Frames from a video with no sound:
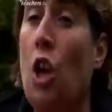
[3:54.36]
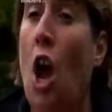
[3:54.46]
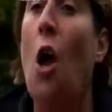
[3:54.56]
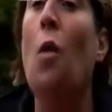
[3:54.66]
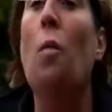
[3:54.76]

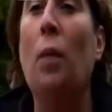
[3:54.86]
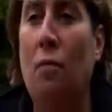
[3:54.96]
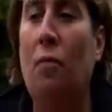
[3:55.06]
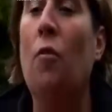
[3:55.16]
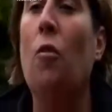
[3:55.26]
know
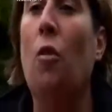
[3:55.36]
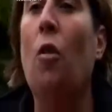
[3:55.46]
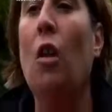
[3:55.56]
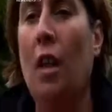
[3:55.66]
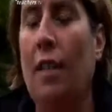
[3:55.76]

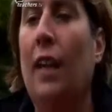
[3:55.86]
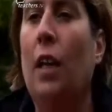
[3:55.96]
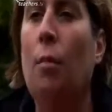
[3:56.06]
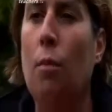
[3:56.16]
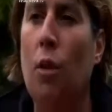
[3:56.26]
before they
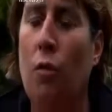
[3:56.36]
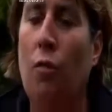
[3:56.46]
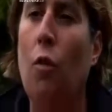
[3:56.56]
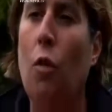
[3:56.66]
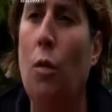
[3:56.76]
can move
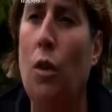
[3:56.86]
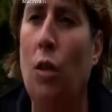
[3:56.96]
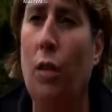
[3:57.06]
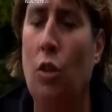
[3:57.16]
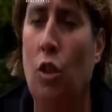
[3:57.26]
forward on the